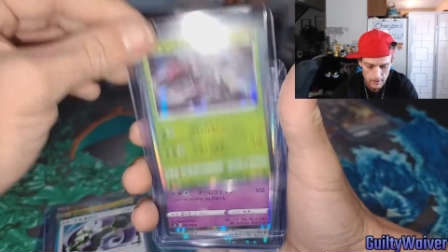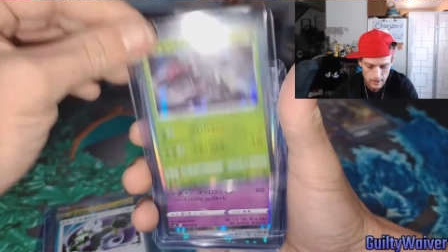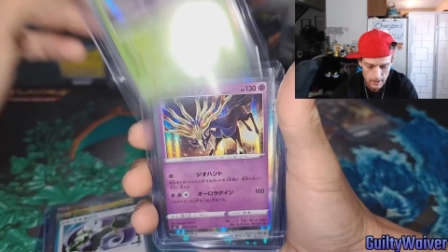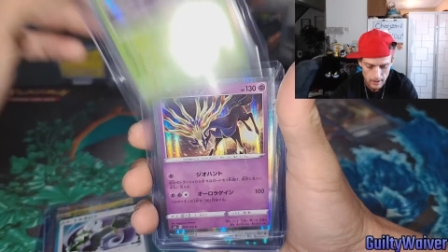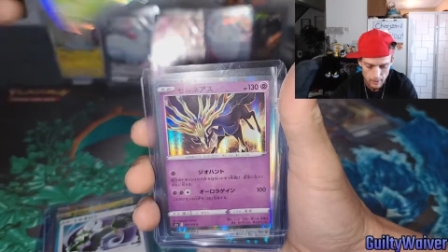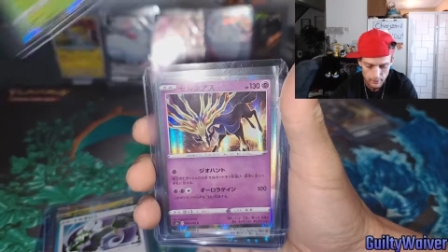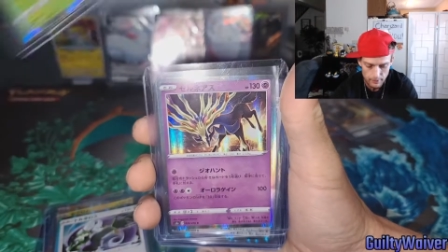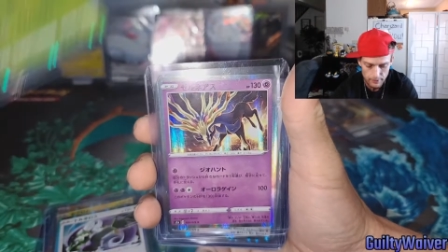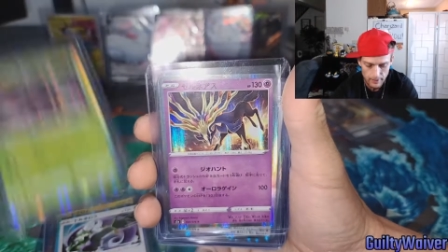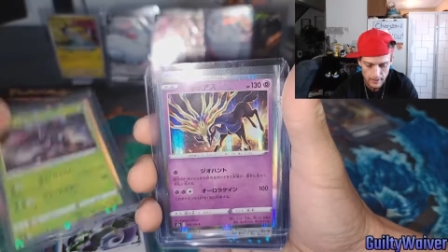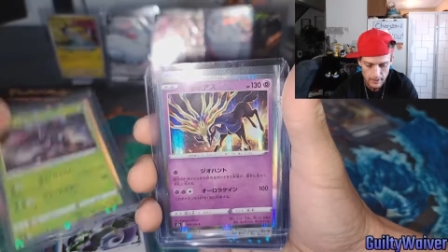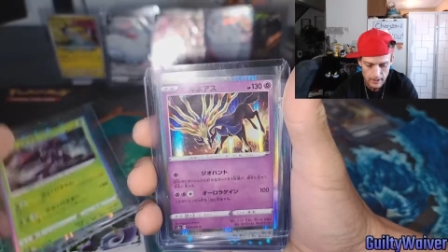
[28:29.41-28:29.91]
I
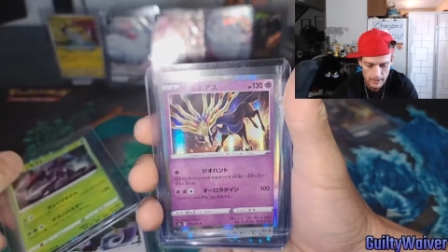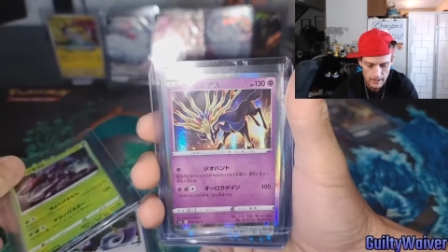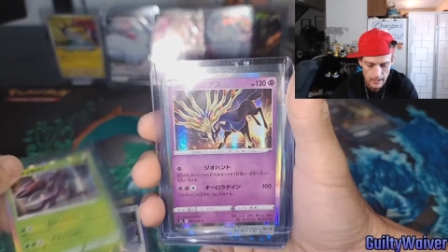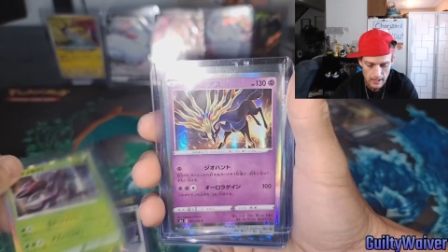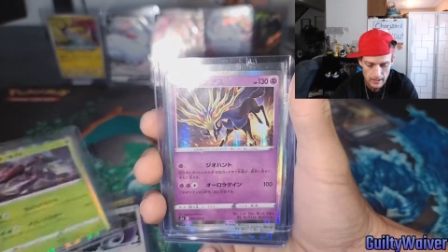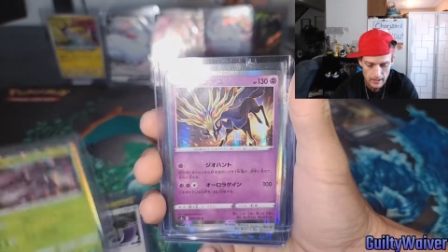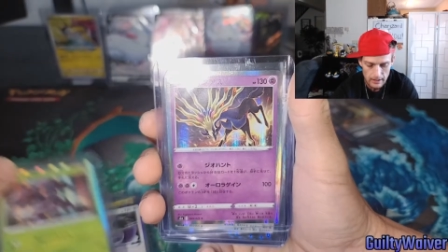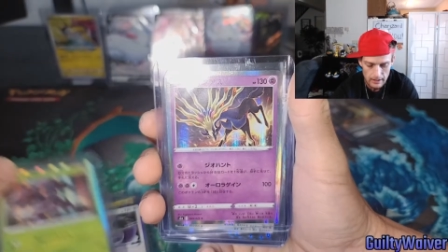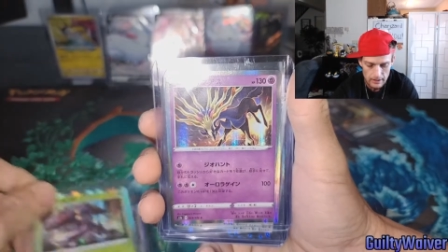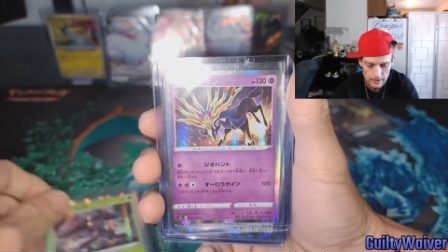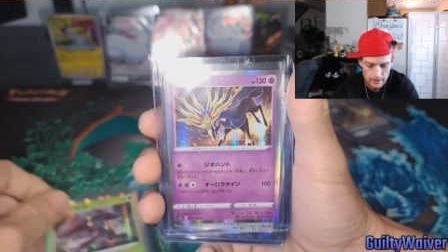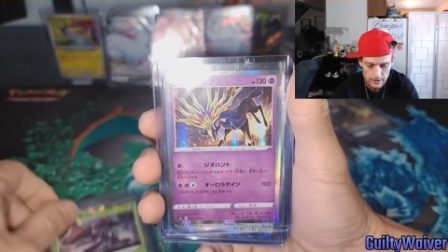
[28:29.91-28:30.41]
don't think I
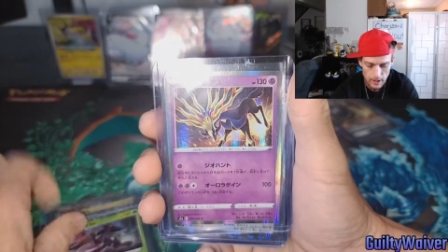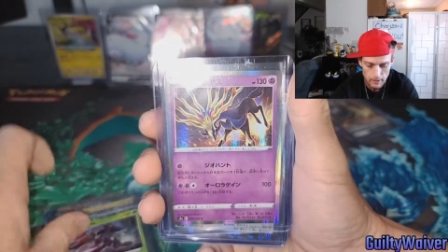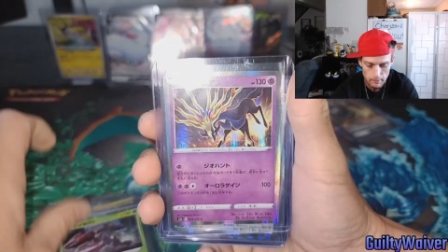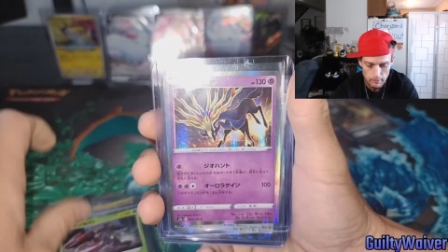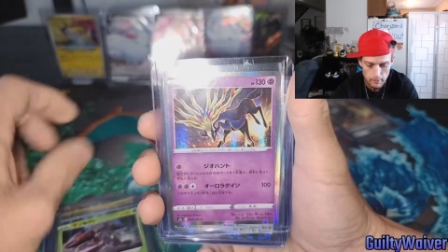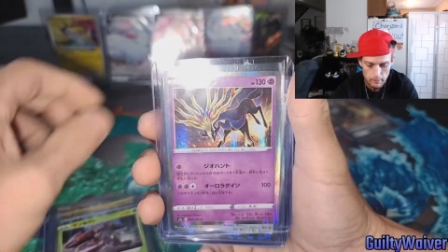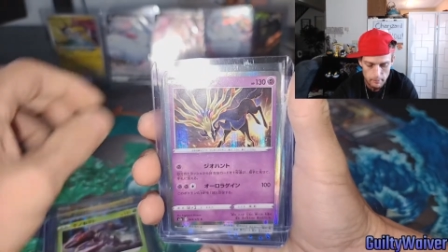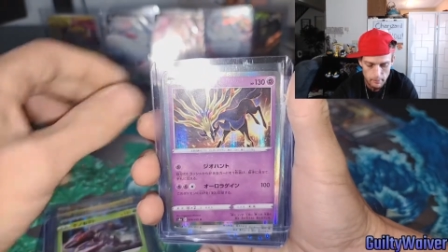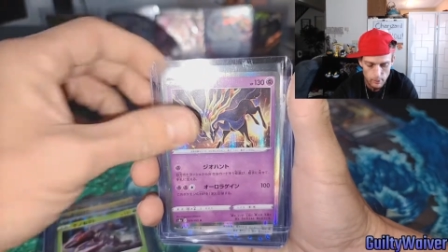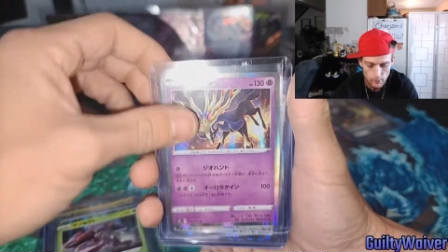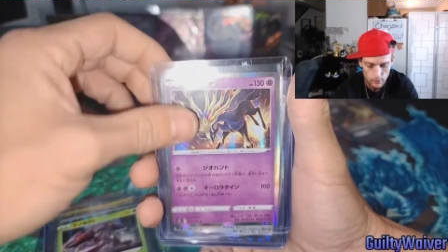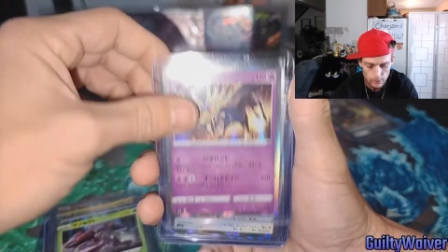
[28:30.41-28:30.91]
got any
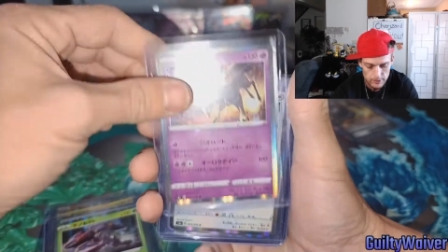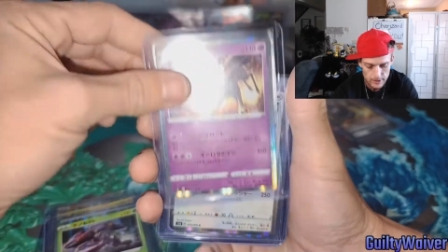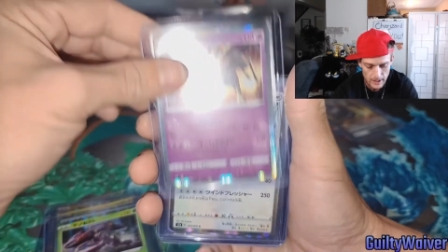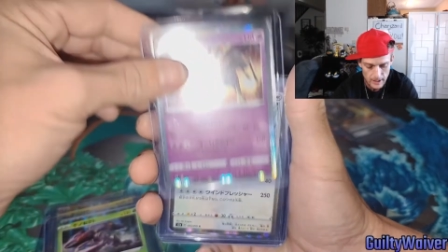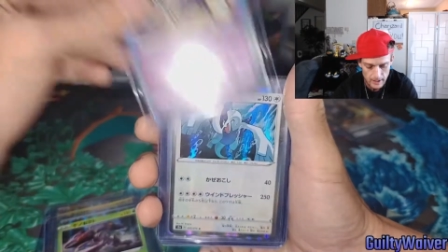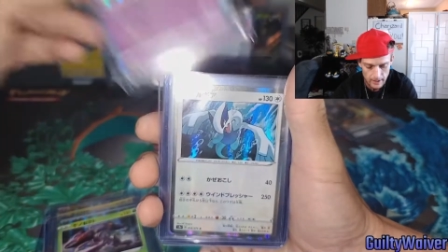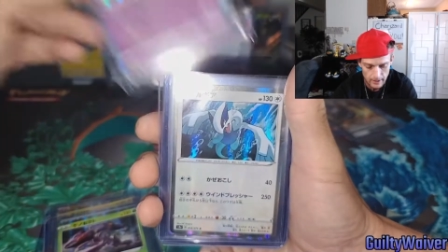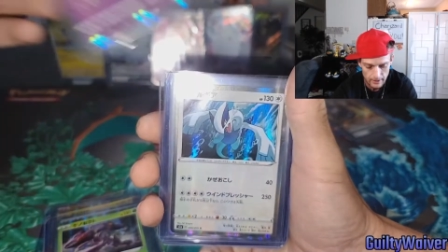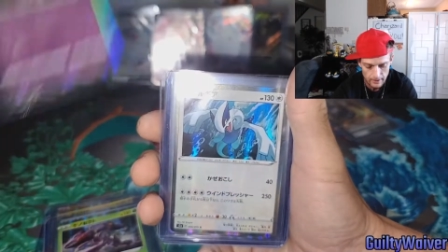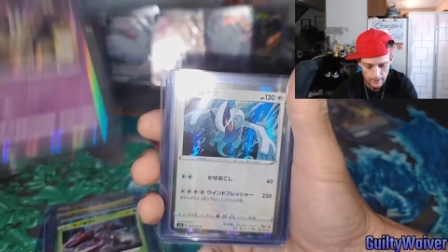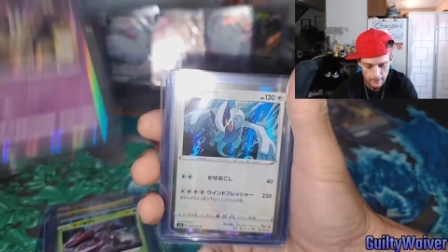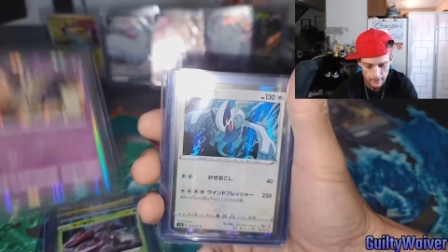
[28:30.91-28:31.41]
double pulls
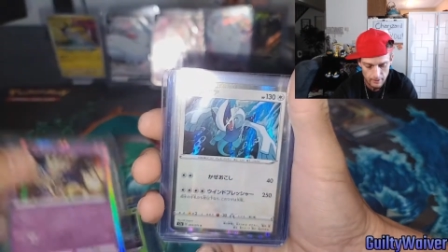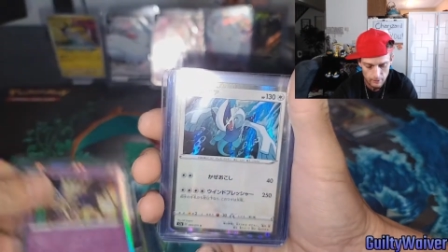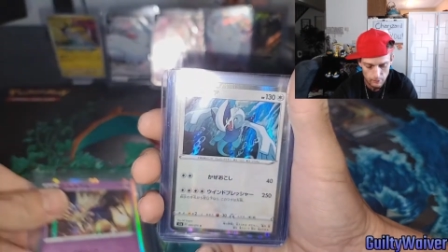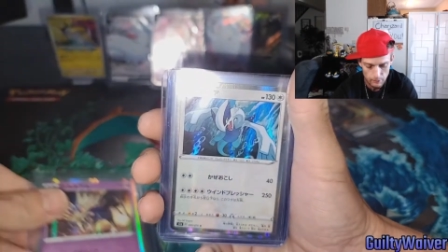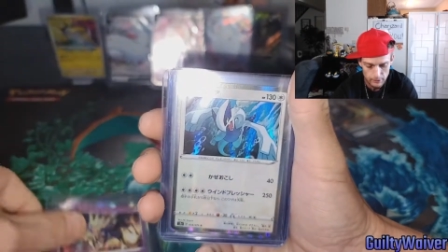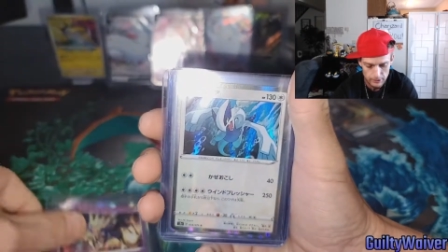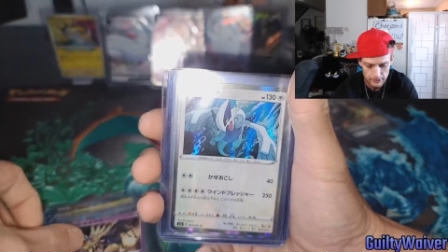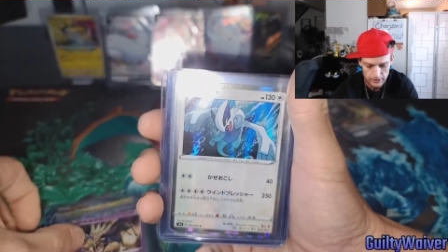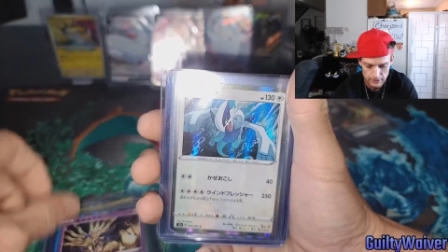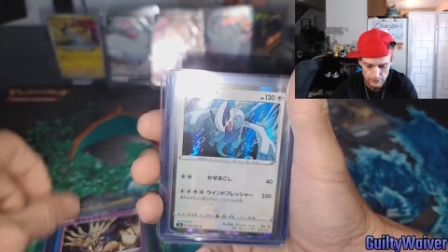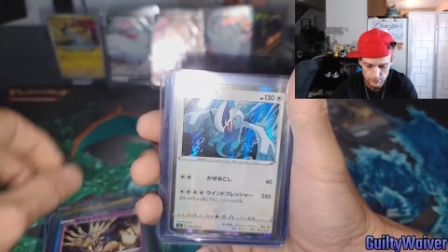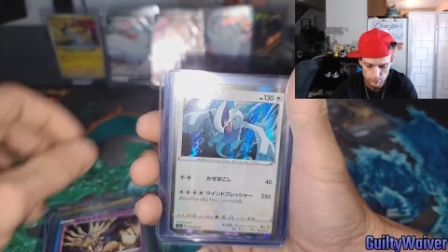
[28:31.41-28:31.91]
out of here,
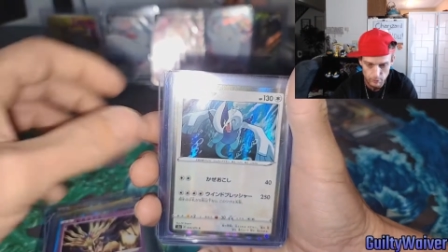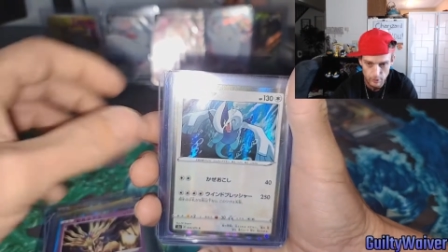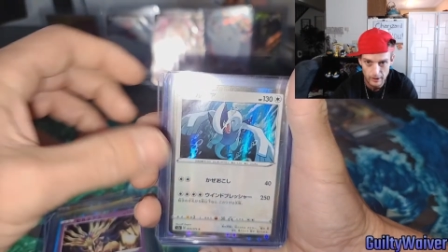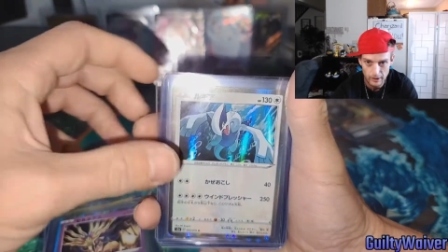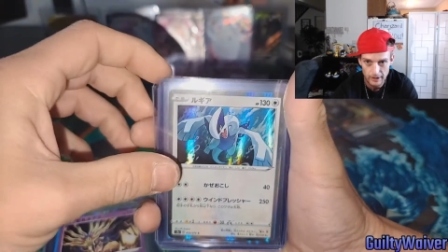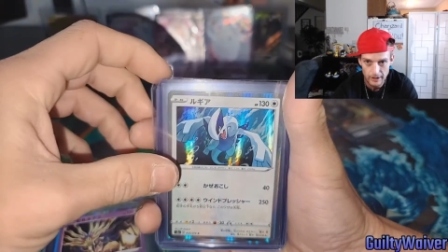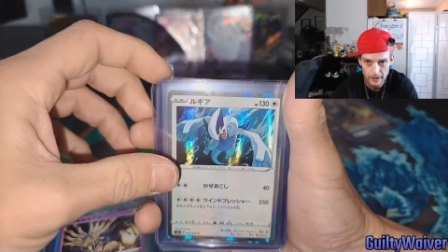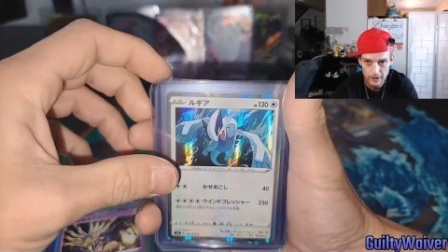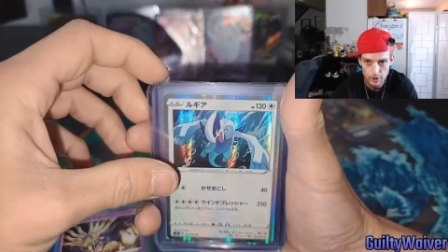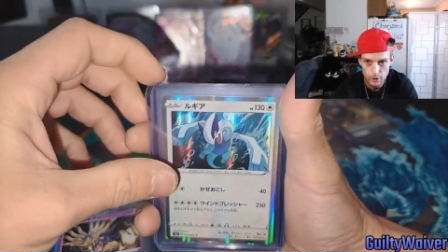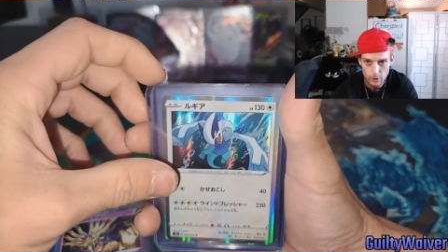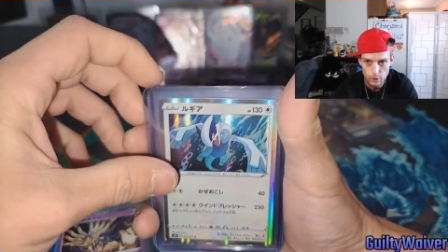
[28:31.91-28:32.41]
which is
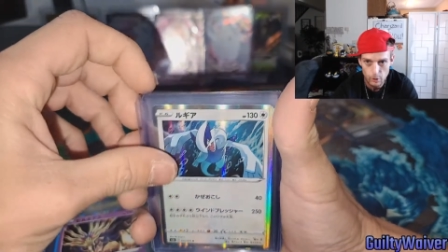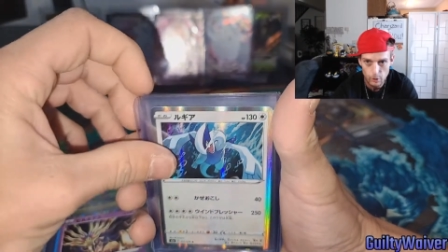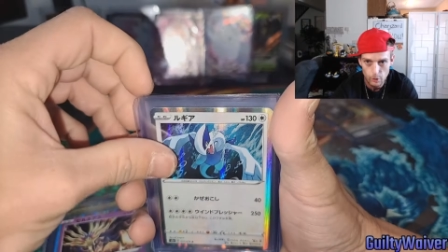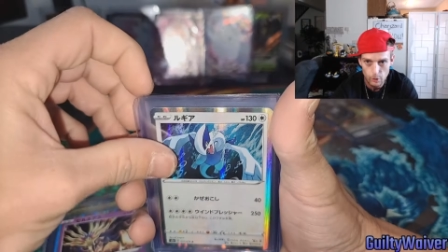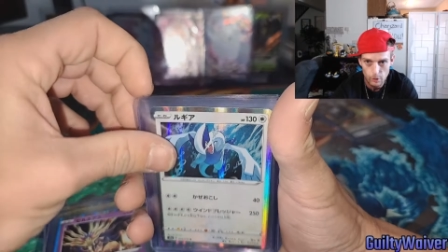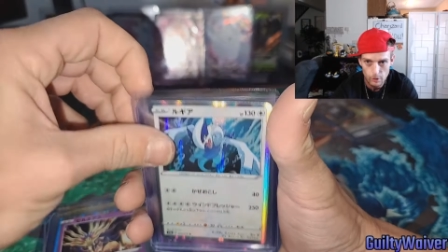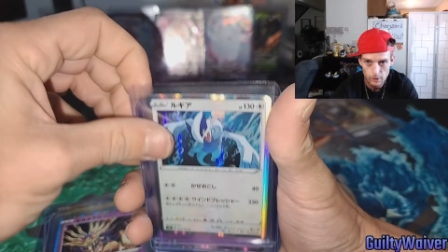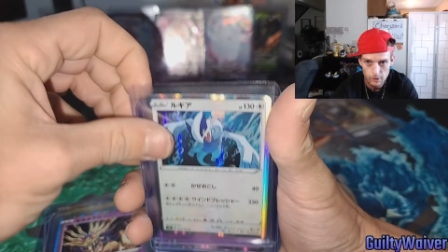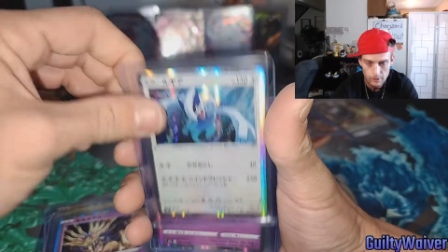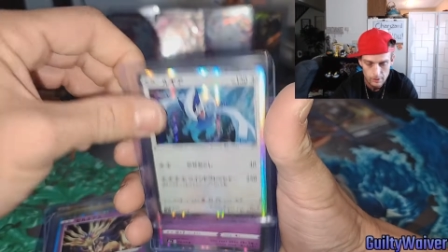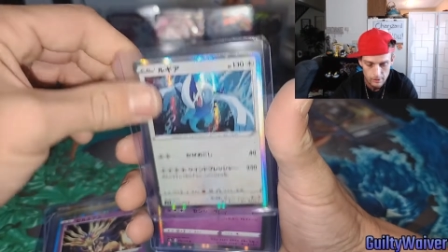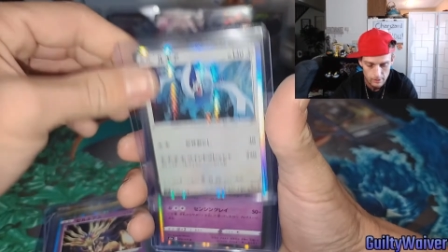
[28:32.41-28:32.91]
really
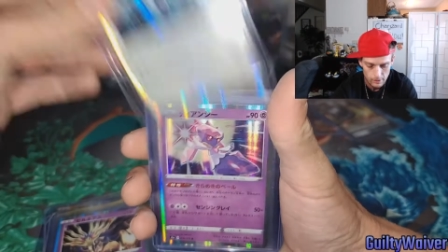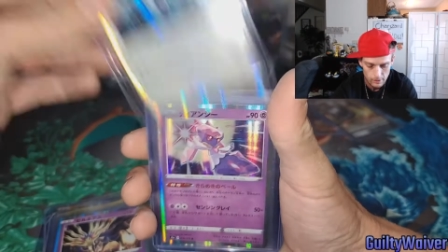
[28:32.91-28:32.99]
cool.